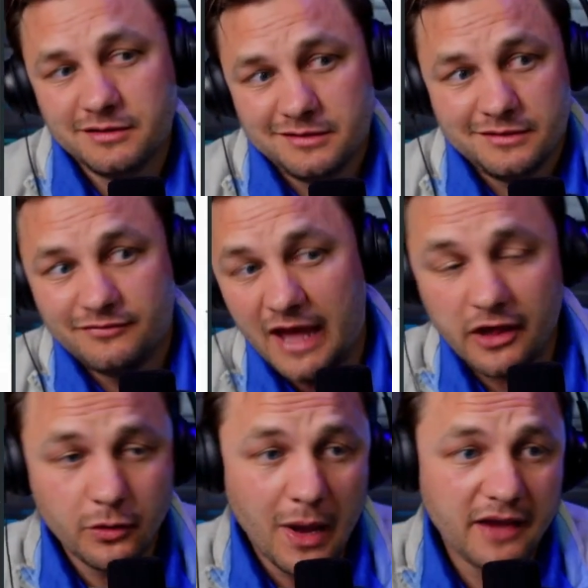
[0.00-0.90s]

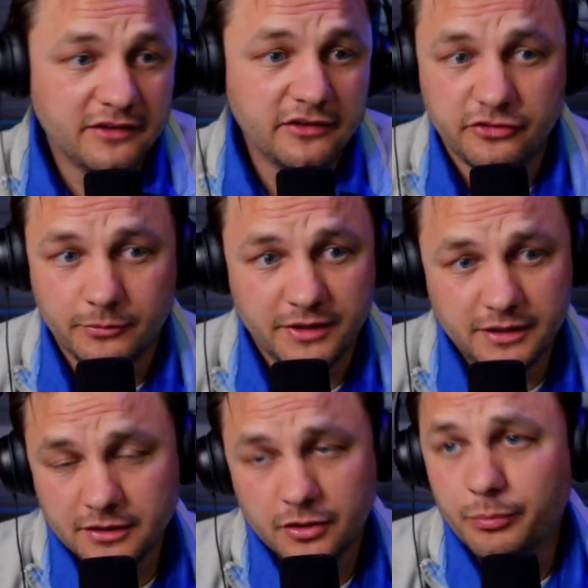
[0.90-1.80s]
value-wise, he should be
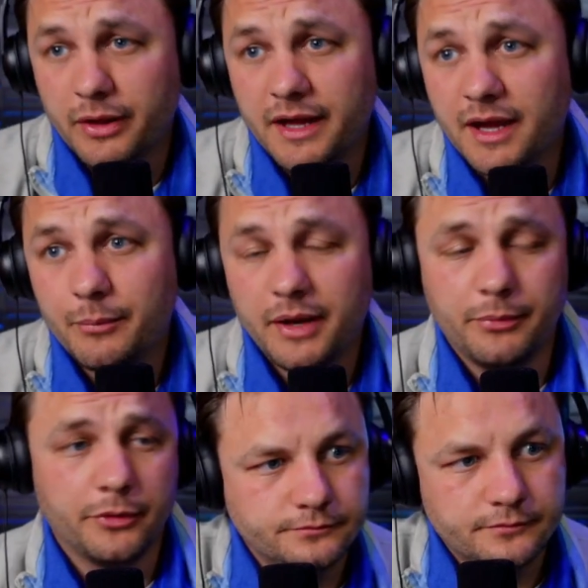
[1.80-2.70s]
a good play on
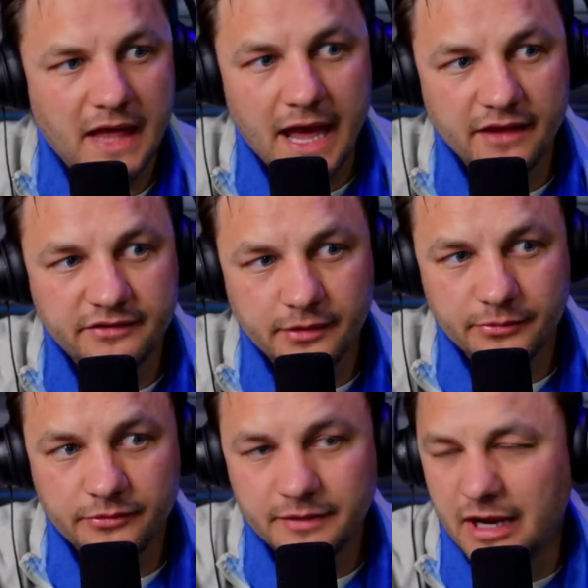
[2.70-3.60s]
paper. Has some
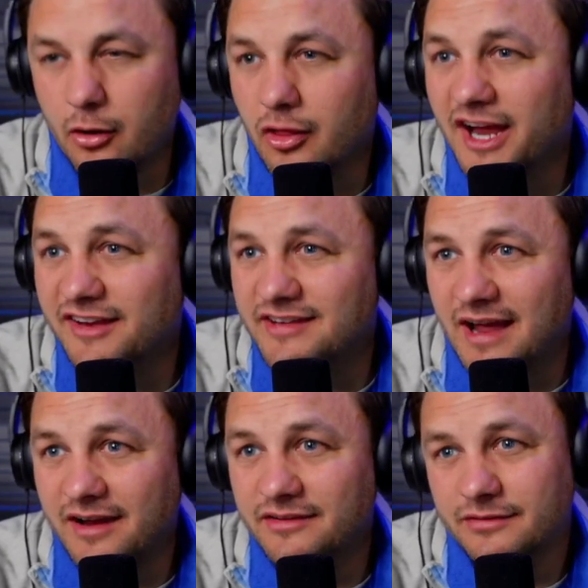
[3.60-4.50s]
Carolina
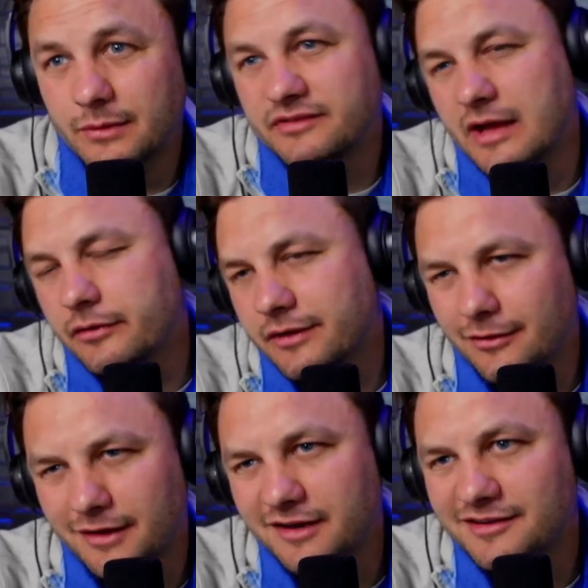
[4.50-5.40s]
ties as well. South
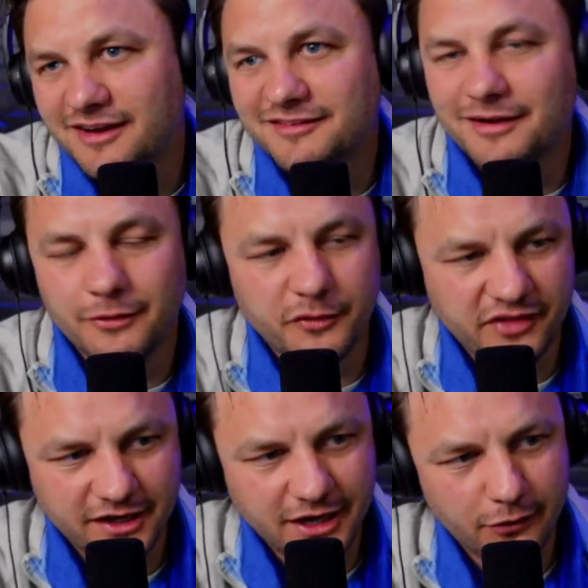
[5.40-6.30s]
Carolina ties. I don't know if
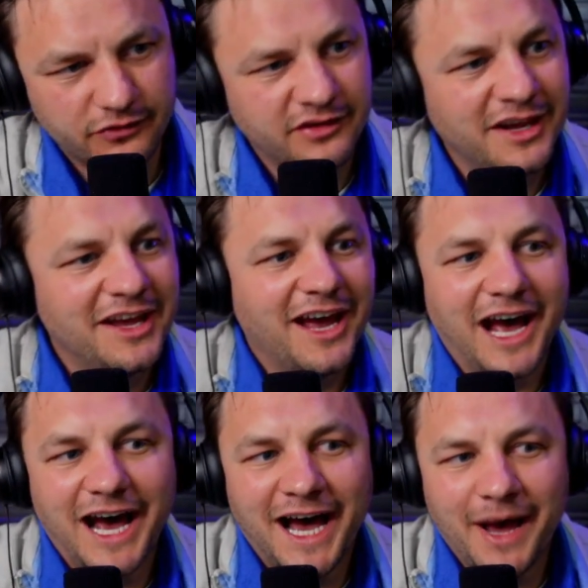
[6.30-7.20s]
that counts.
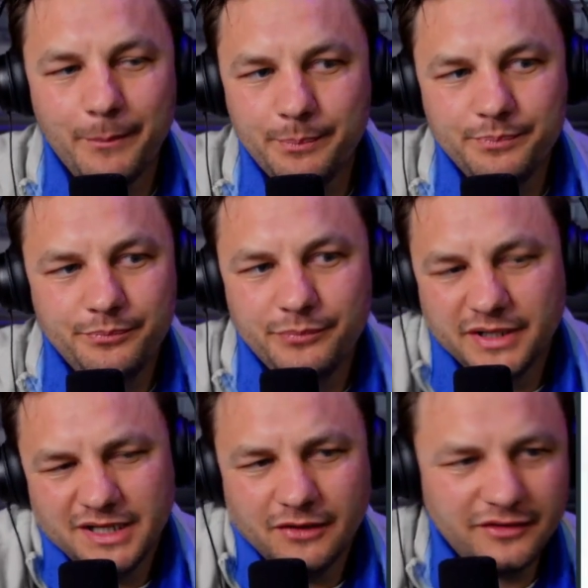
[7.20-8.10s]
But,
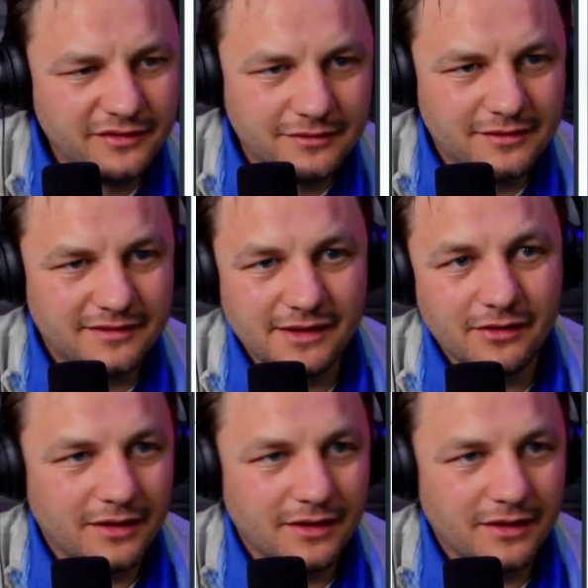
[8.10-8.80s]
just still a